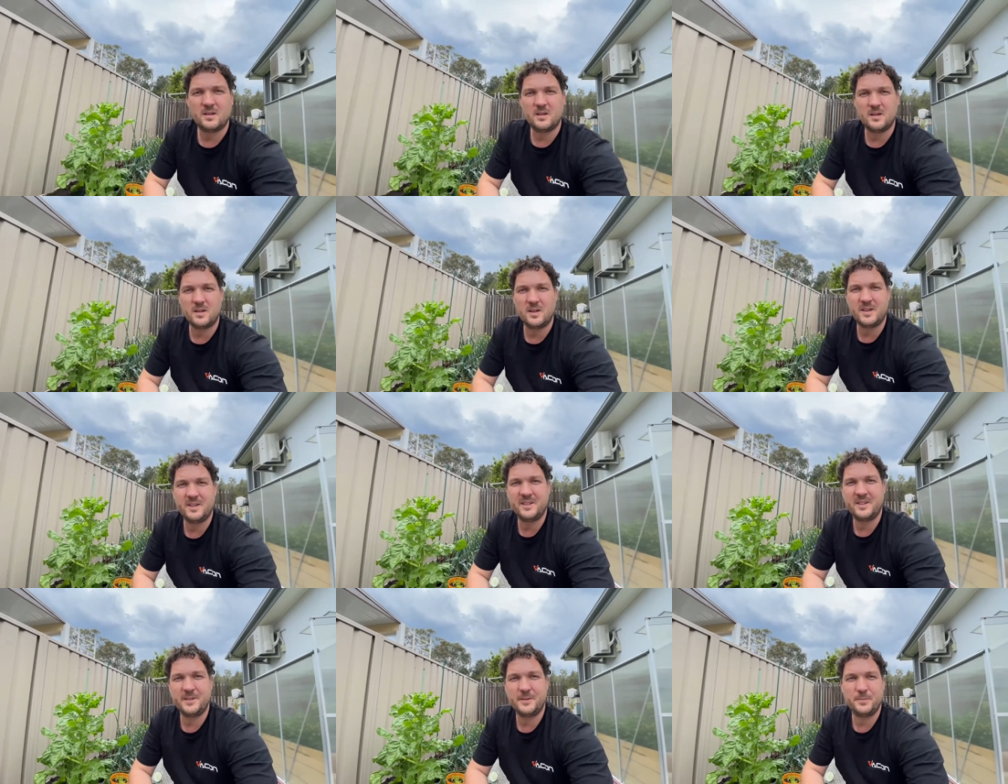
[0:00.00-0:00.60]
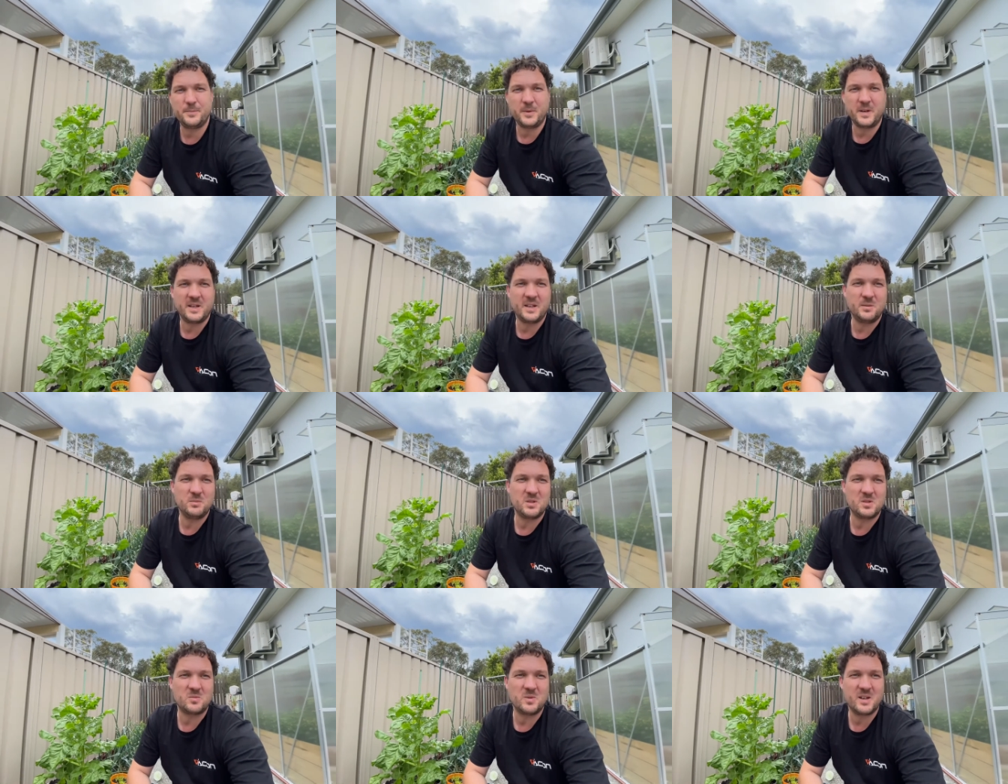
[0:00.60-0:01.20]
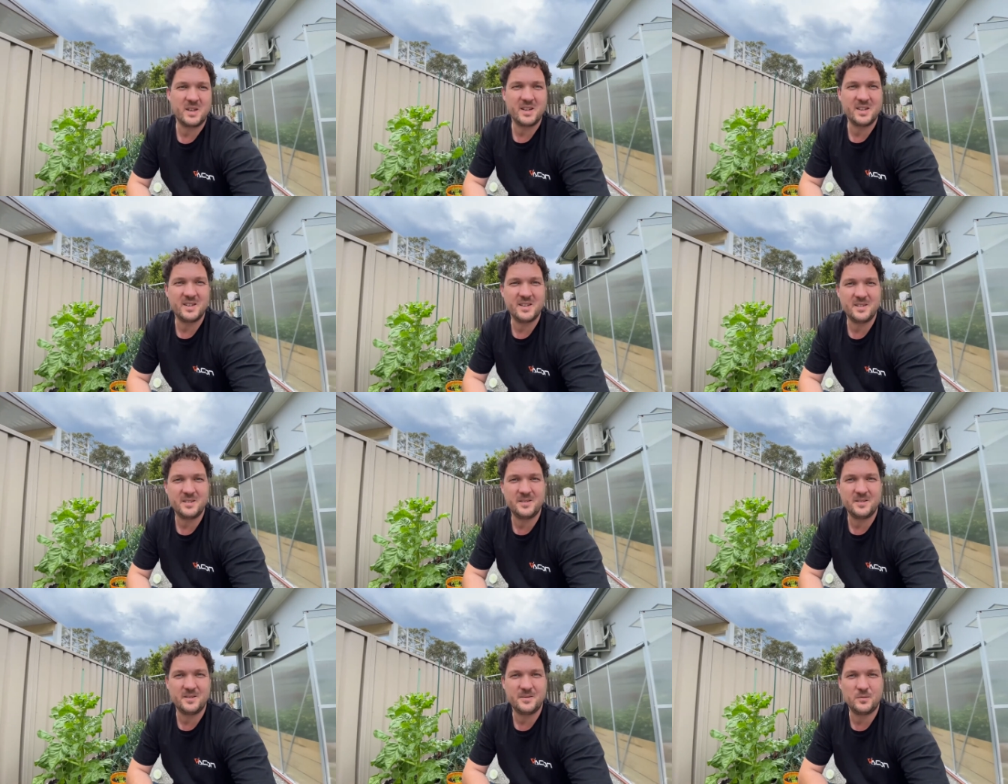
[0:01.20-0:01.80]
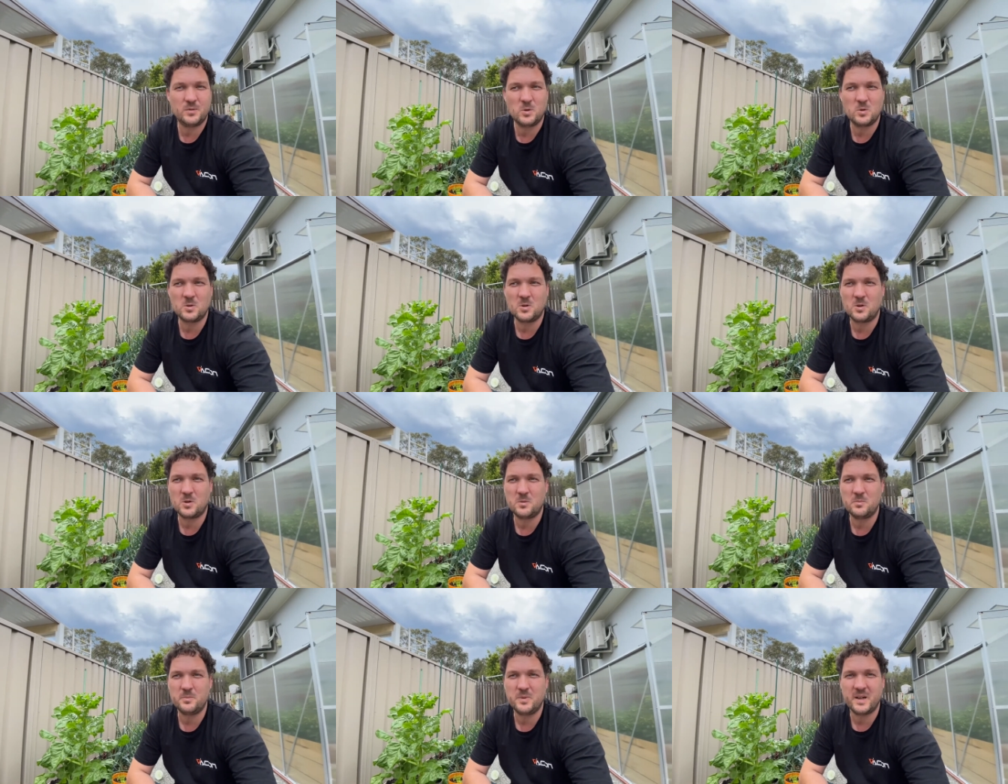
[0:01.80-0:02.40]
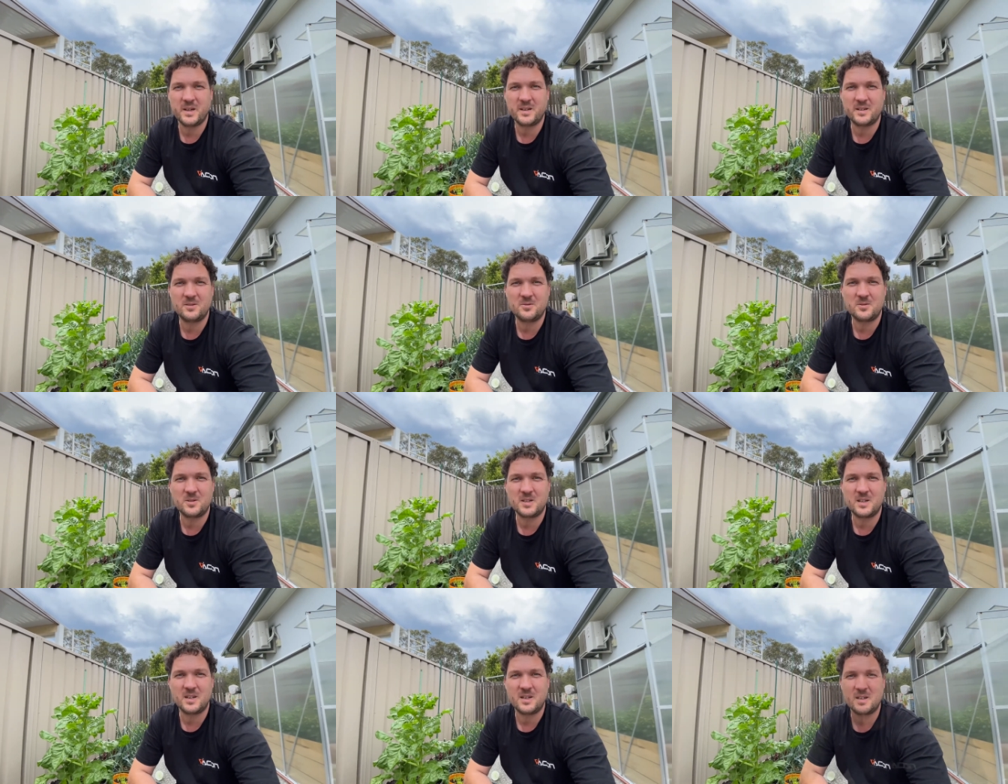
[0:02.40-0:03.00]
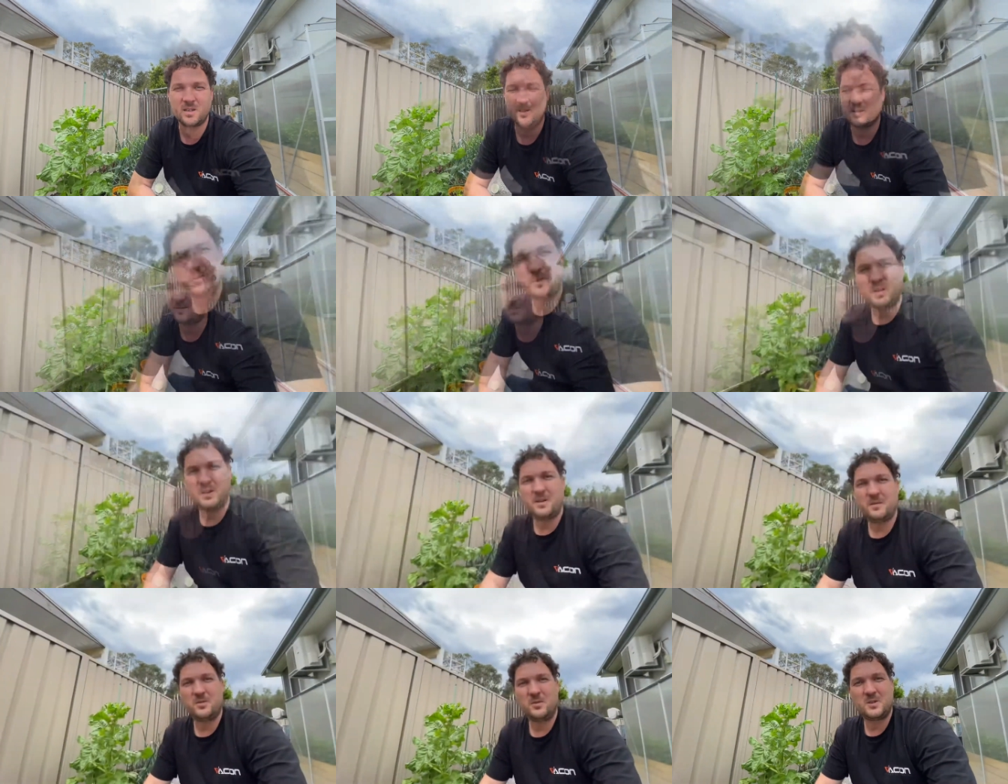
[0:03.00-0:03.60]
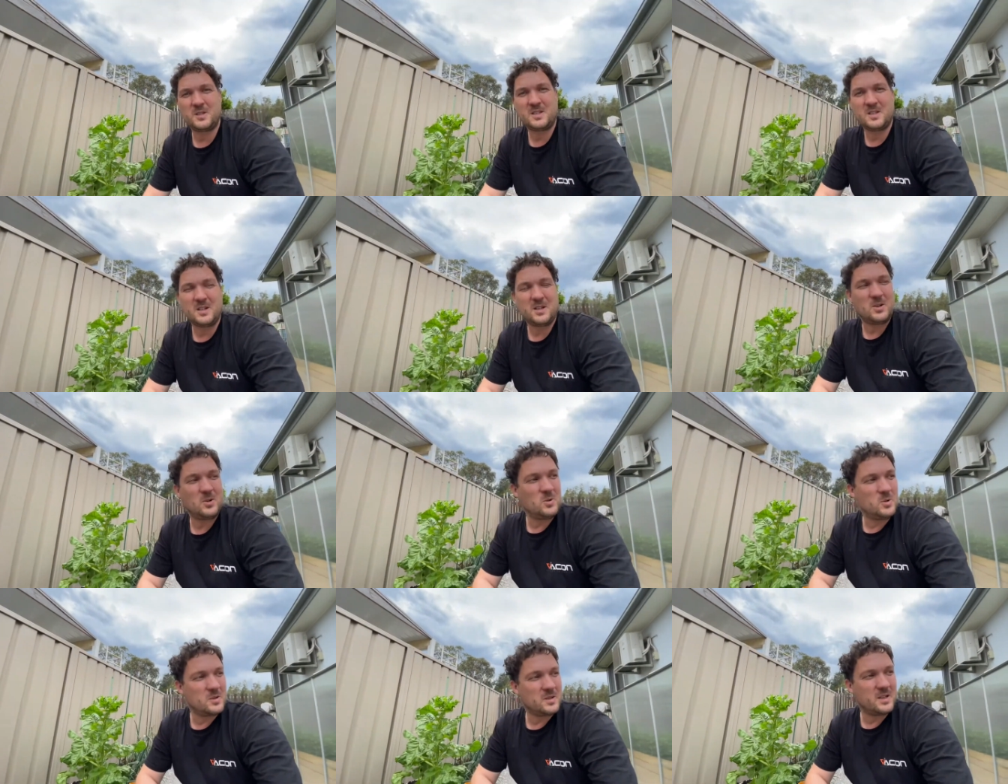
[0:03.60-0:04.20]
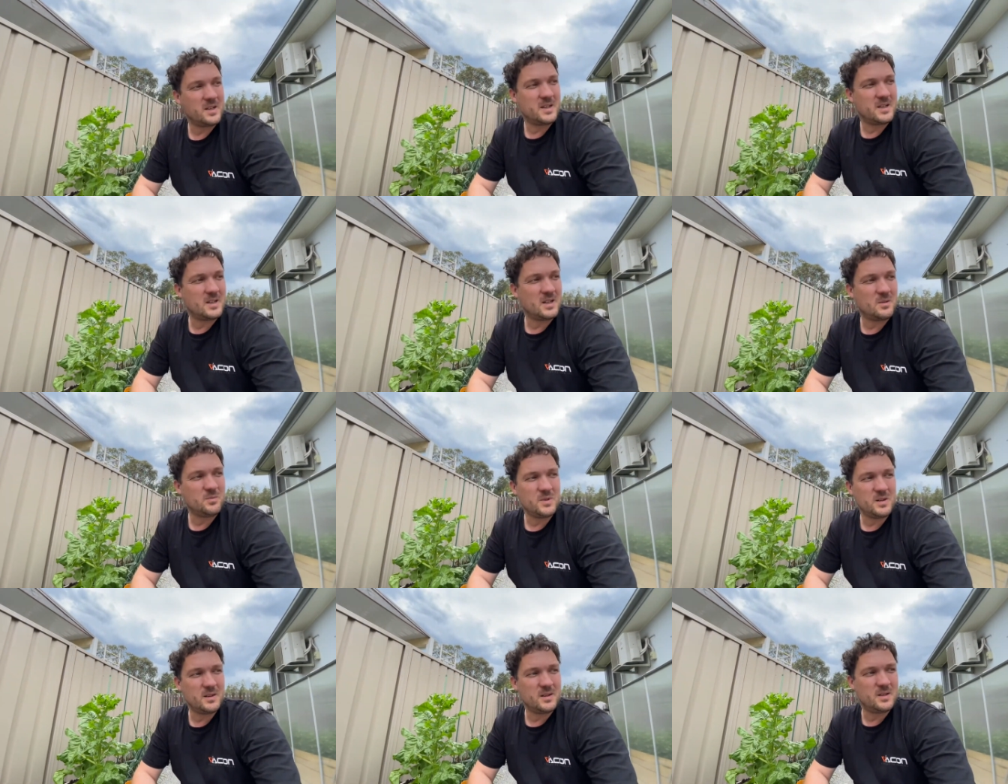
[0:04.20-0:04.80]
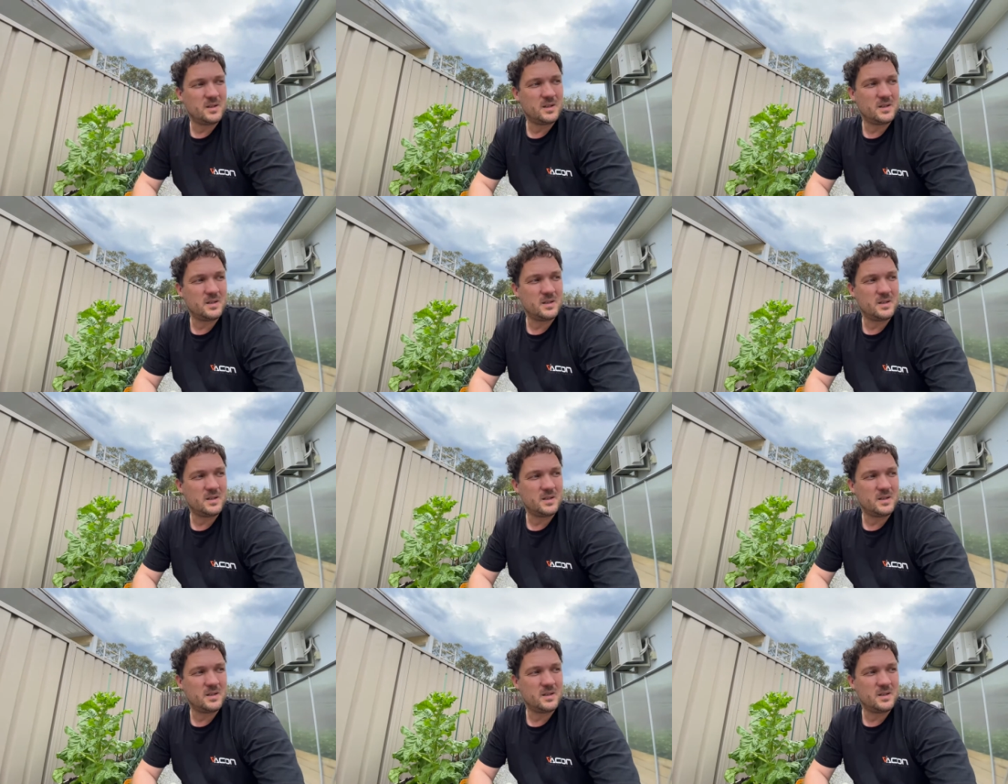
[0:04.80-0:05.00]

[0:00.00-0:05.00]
Hi, my name is Marin and welcome back to the garden. Today was a long day coming.